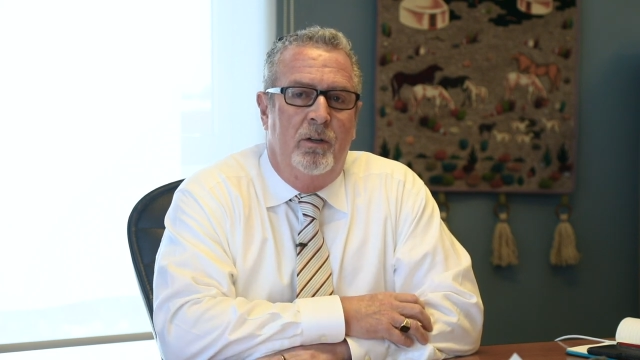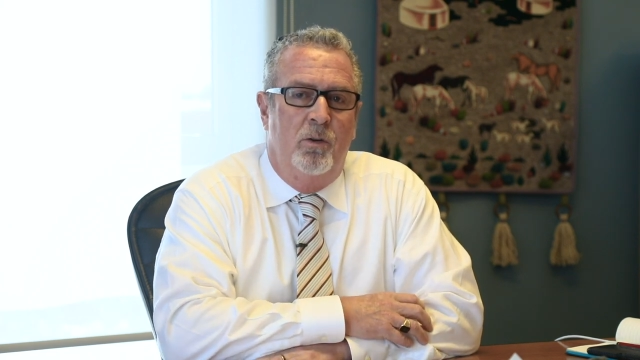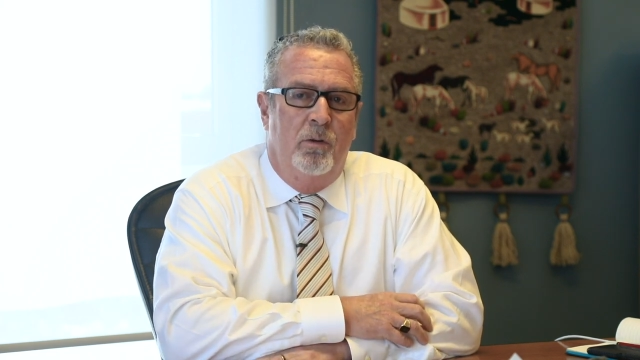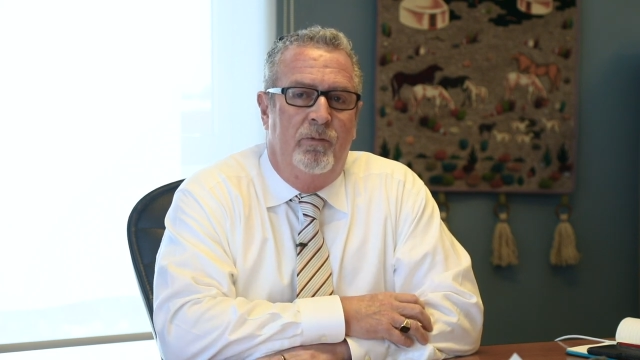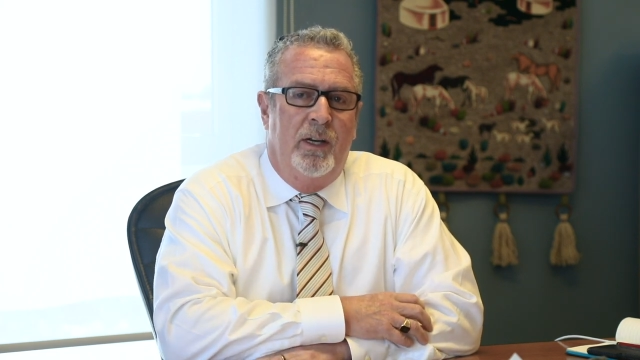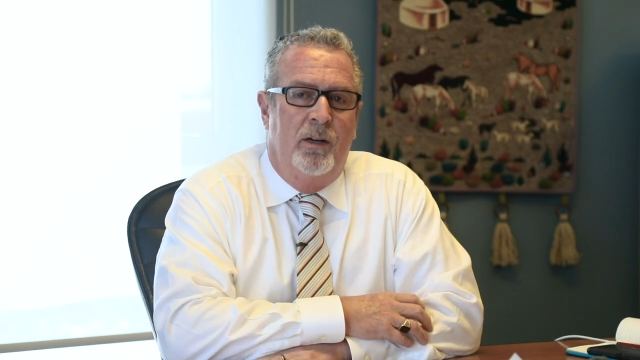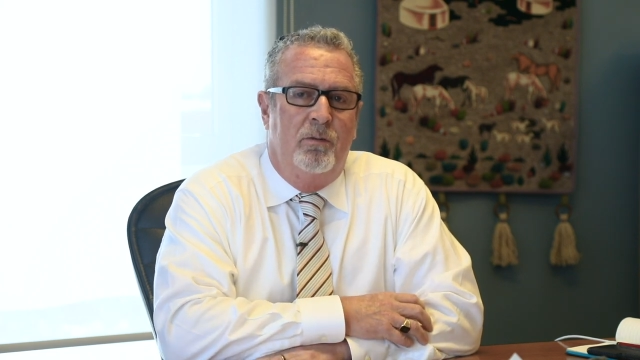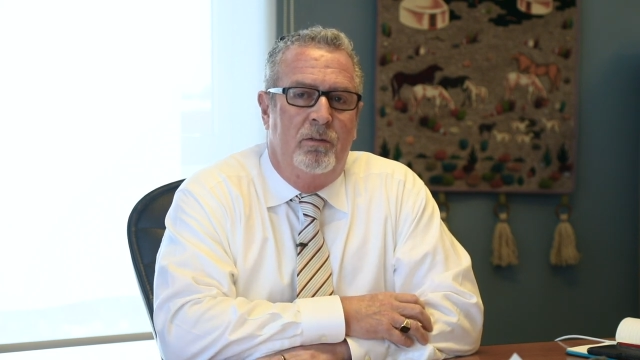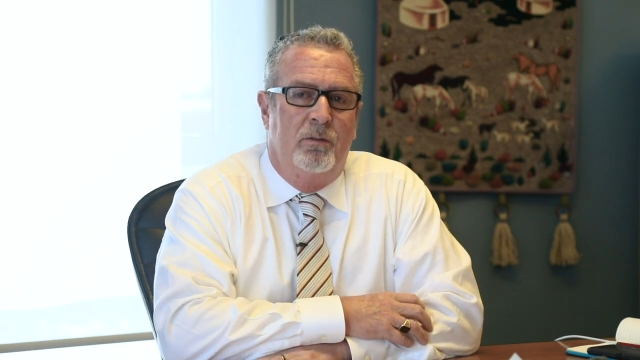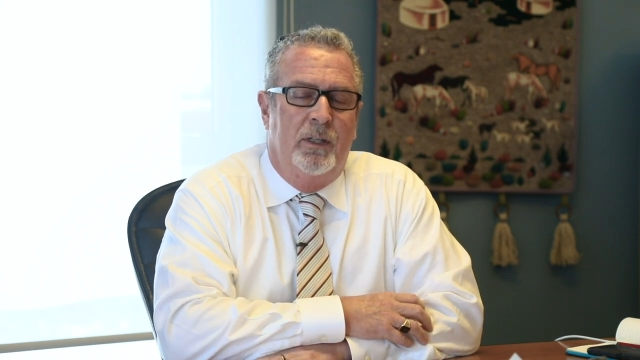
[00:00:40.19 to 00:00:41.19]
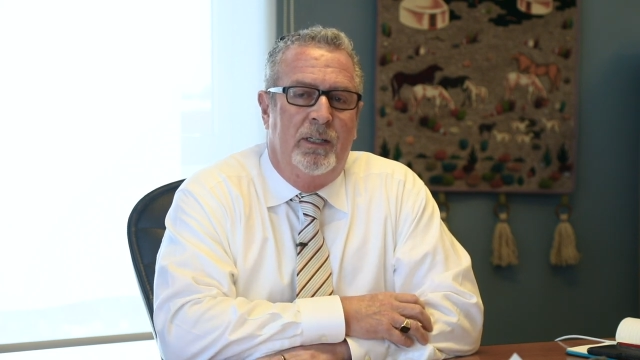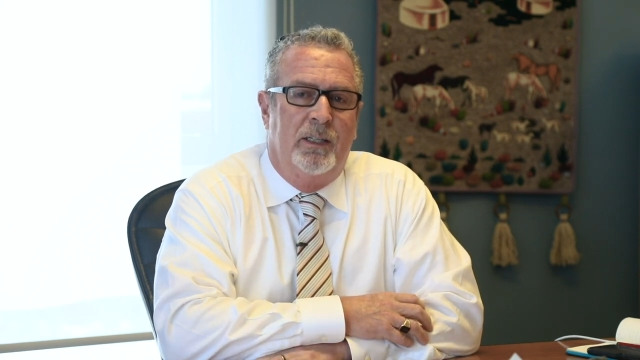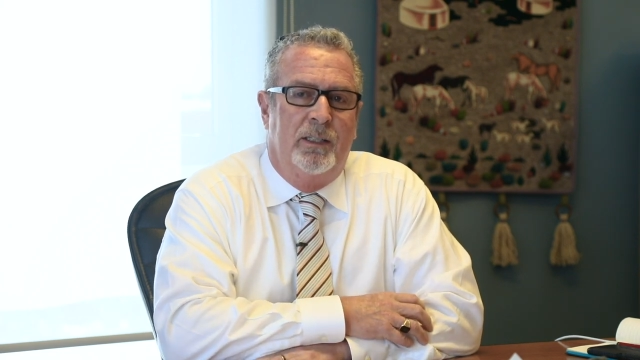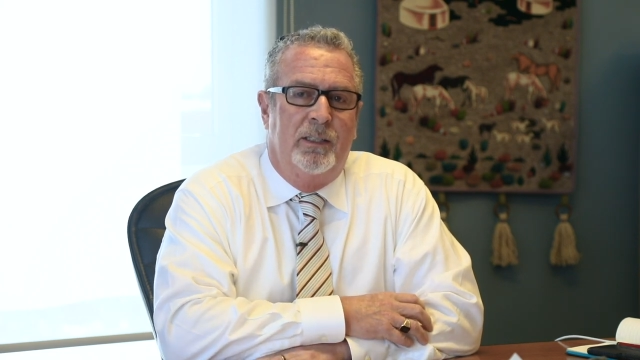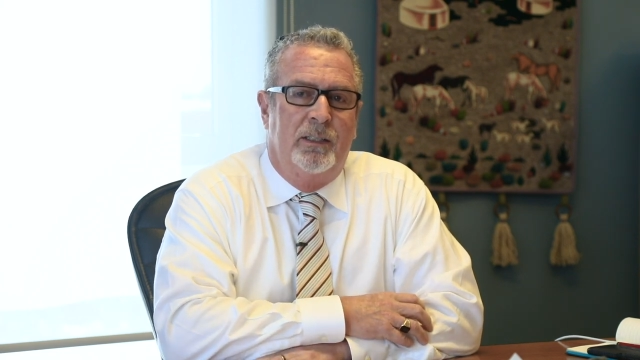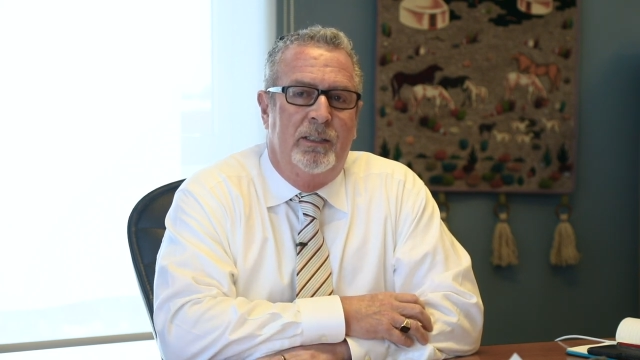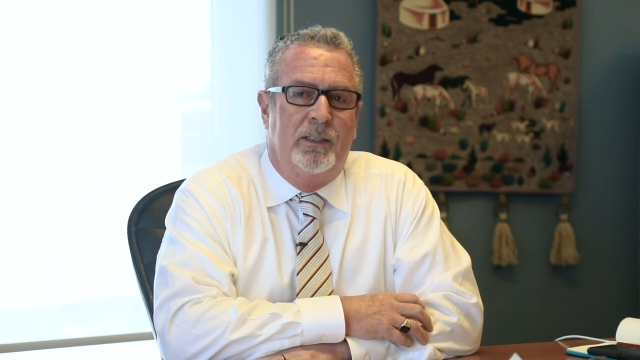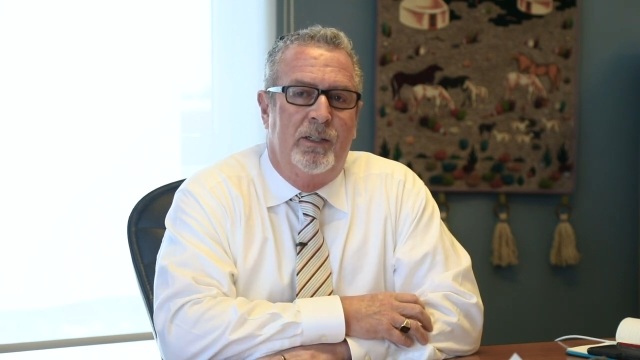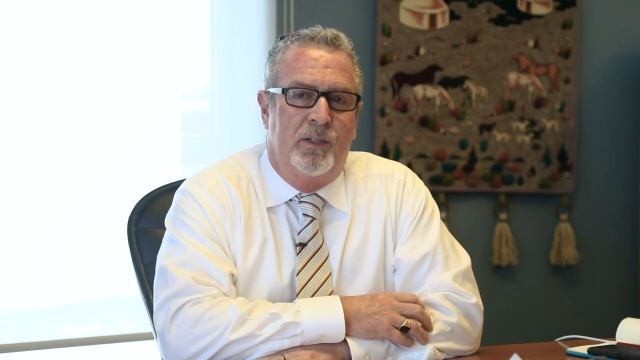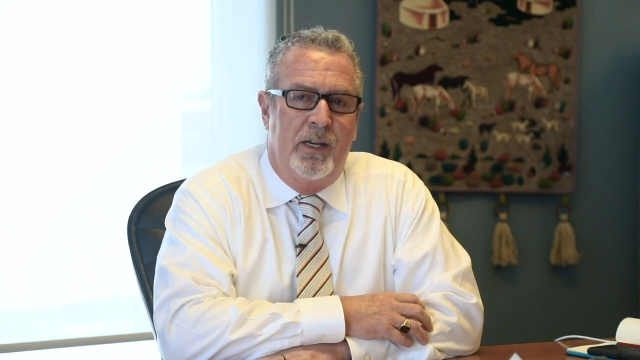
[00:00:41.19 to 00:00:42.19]
who have now uh,
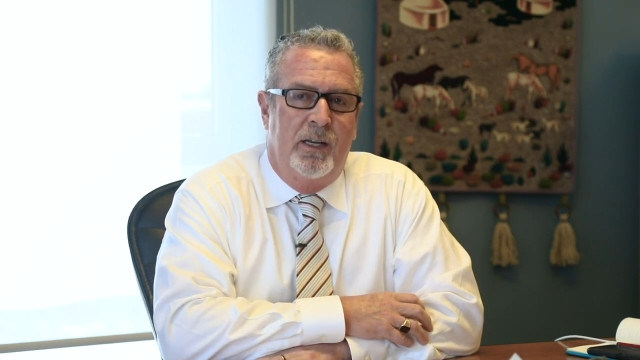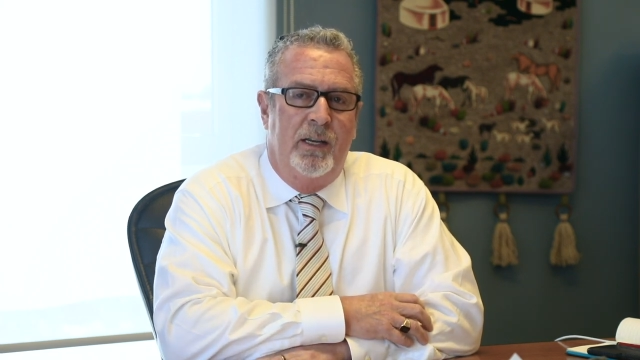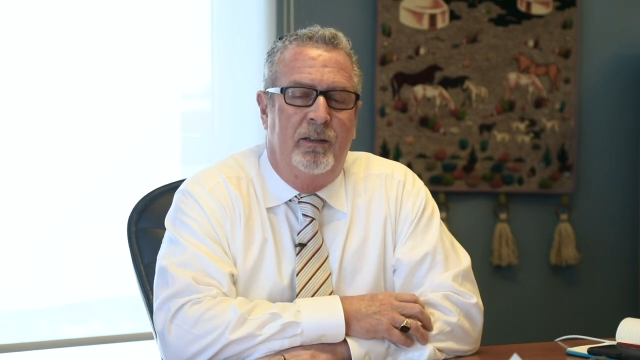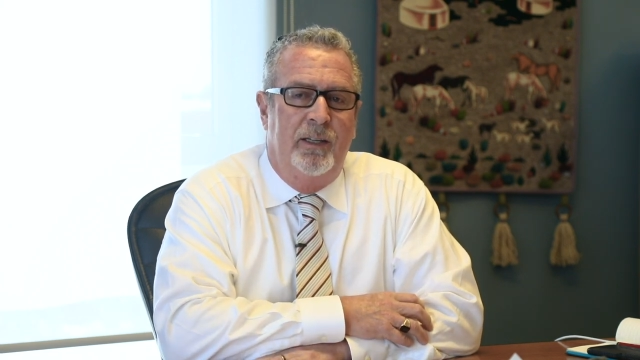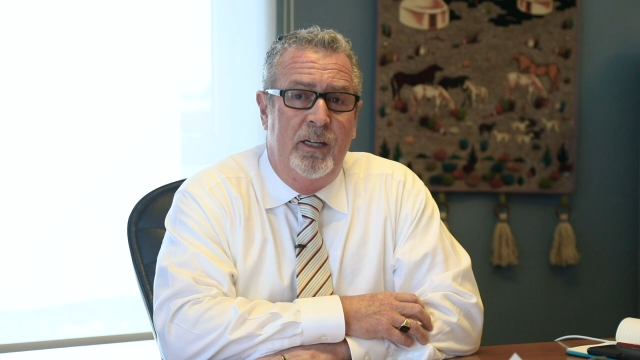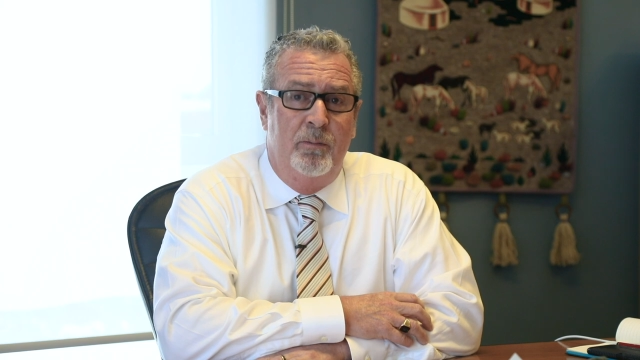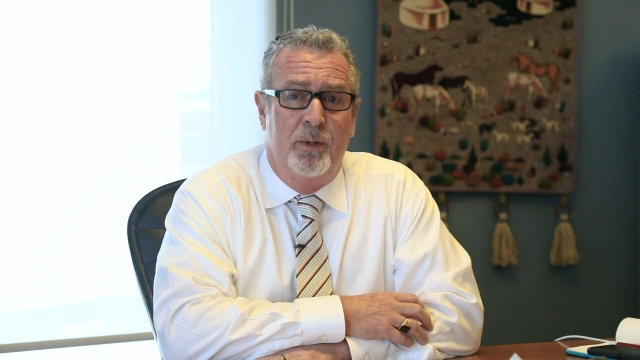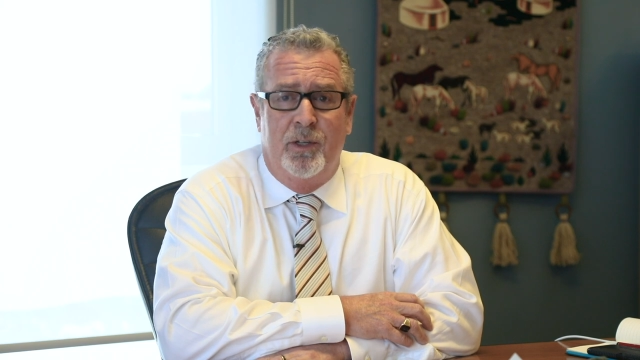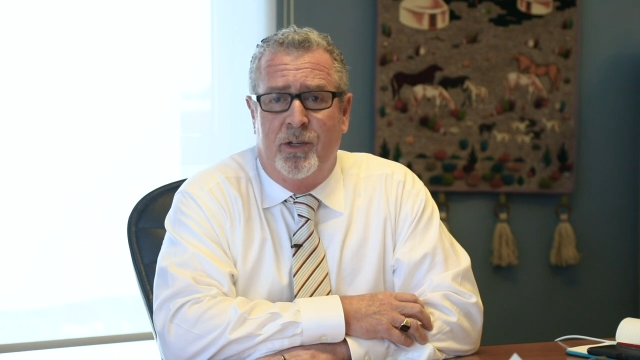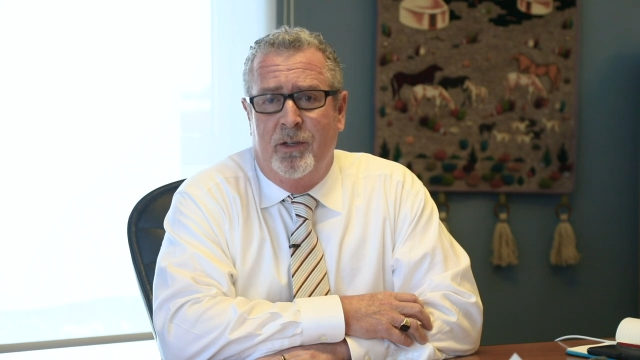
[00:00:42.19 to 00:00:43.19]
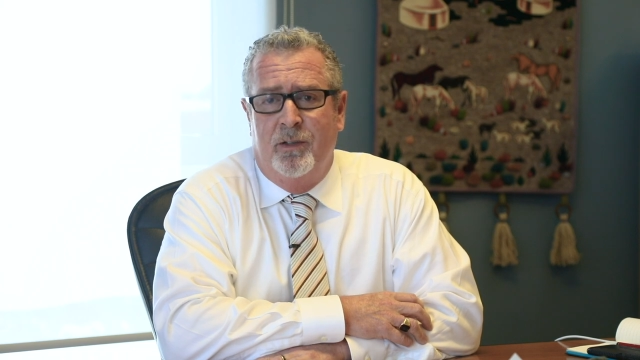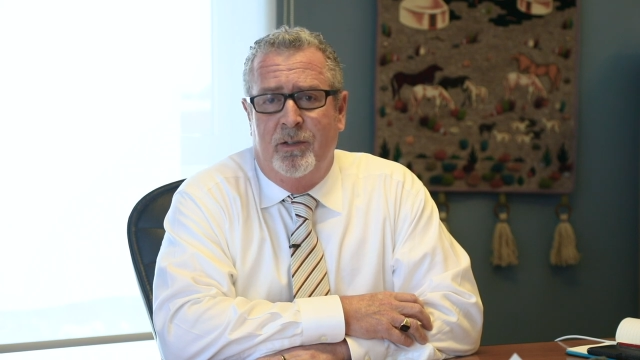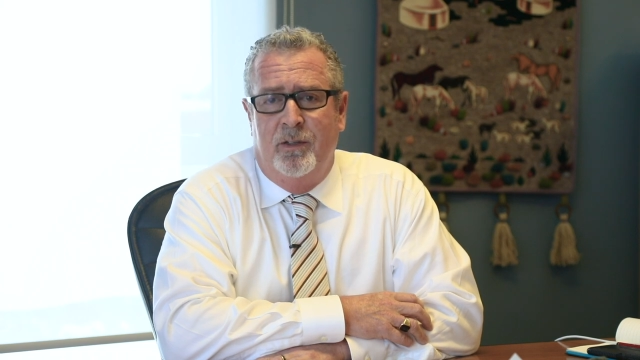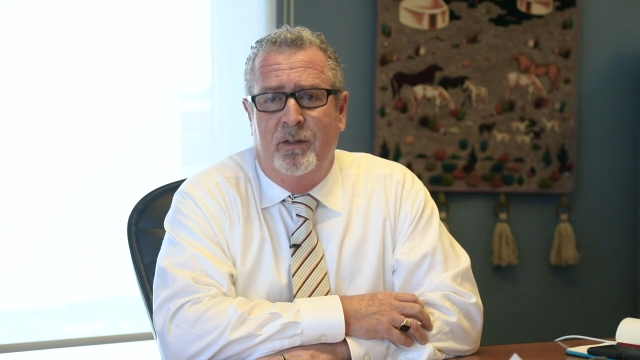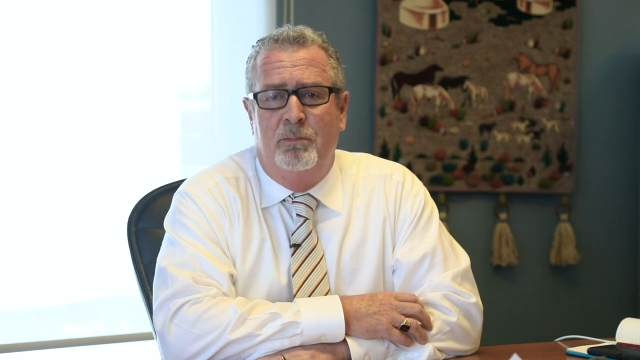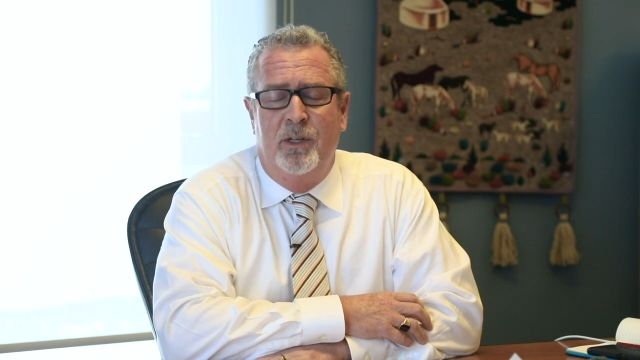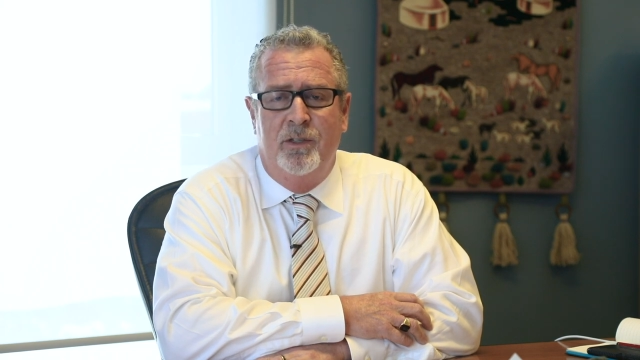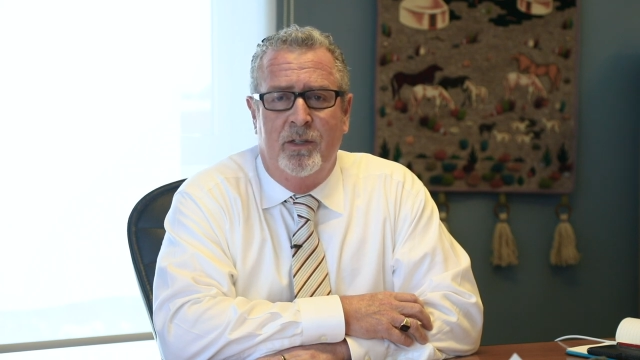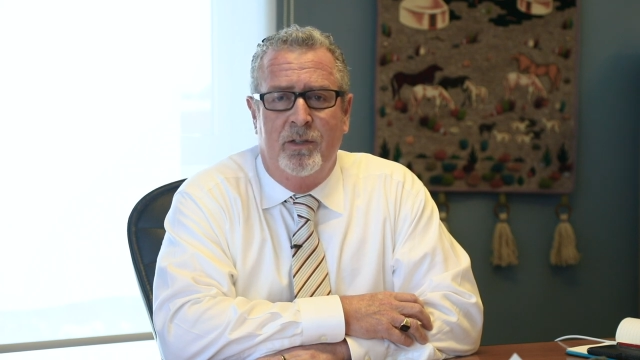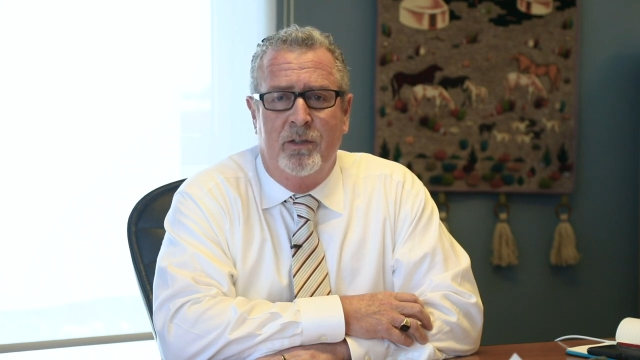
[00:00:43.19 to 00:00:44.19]
are taking leading positions in
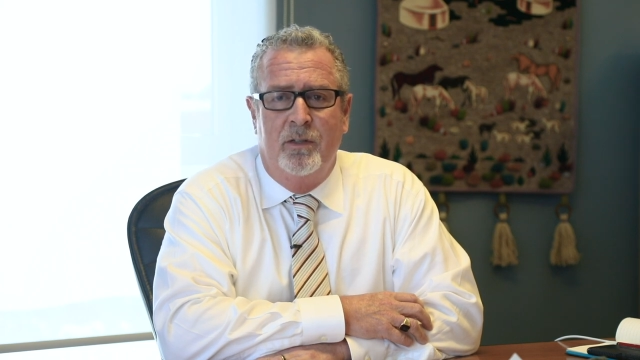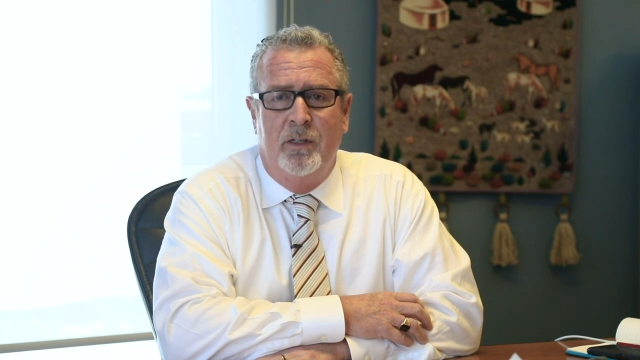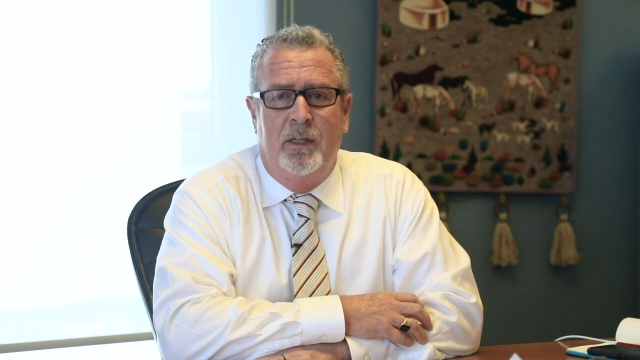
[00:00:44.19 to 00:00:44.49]
business,